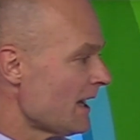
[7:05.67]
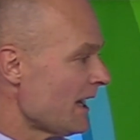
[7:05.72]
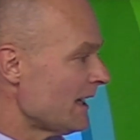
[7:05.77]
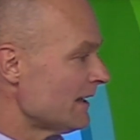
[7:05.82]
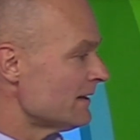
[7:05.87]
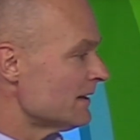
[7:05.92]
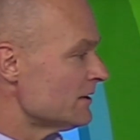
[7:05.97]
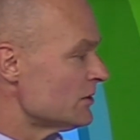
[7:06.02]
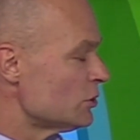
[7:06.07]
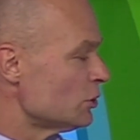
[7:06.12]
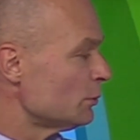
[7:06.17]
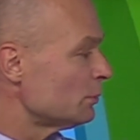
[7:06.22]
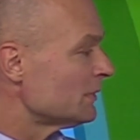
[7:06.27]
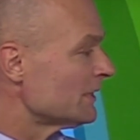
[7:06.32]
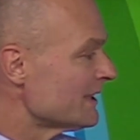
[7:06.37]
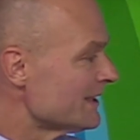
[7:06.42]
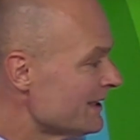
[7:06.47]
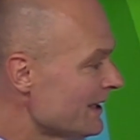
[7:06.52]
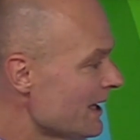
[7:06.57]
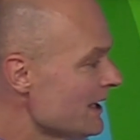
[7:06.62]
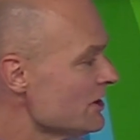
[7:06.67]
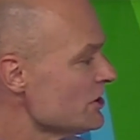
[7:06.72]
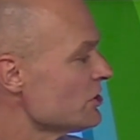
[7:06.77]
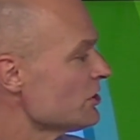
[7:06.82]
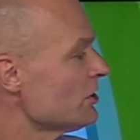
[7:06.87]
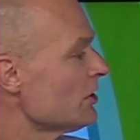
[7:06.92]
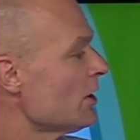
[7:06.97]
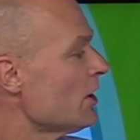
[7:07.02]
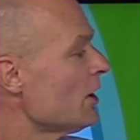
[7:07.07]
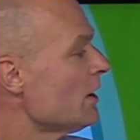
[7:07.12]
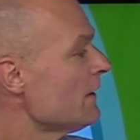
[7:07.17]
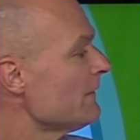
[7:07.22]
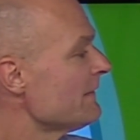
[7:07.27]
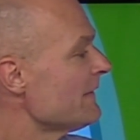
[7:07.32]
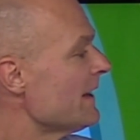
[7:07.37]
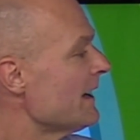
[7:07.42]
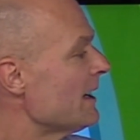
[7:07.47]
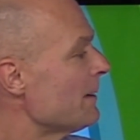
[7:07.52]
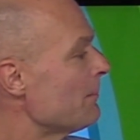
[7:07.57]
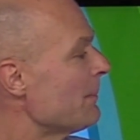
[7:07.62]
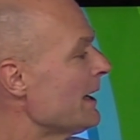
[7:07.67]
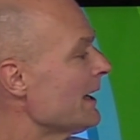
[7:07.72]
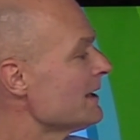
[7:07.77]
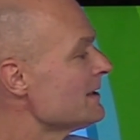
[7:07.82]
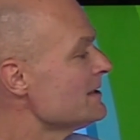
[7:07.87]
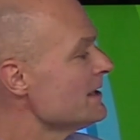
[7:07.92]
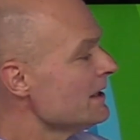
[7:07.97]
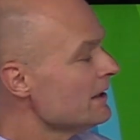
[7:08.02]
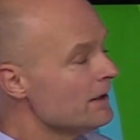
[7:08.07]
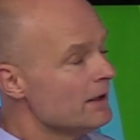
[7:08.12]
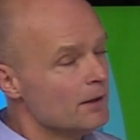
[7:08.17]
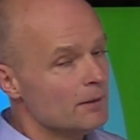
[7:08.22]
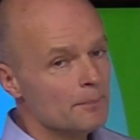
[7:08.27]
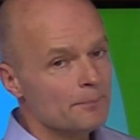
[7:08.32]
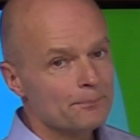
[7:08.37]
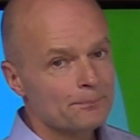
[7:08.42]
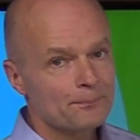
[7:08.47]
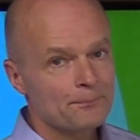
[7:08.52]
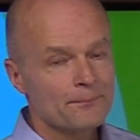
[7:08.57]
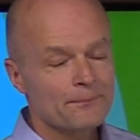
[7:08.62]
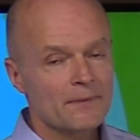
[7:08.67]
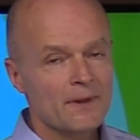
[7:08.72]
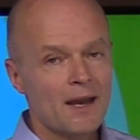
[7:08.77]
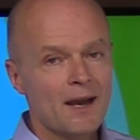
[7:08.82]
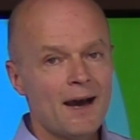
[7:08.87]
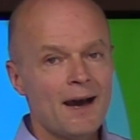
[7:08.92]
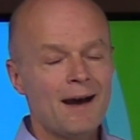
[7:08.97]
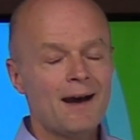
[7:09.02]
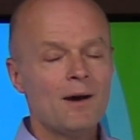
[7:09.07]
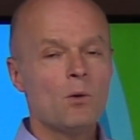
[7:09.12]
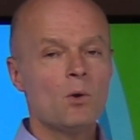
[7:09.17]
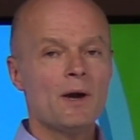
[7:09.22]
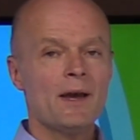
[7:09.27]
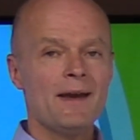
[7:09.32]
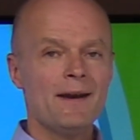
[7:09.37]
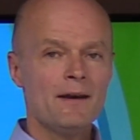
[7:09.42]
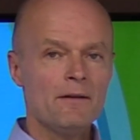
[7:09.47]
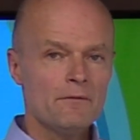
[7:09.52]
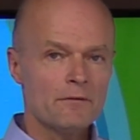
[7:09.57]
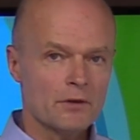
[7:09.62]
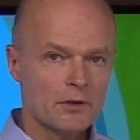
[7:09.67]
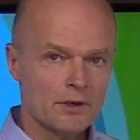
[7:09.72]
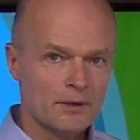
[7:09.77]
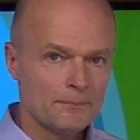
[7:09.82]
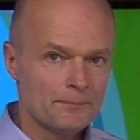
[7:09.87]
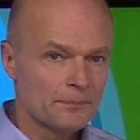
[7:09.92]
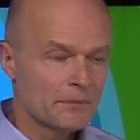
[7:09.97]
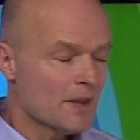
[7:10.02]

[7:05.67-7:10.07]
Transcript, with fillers: and the duplication of that bacterium. However,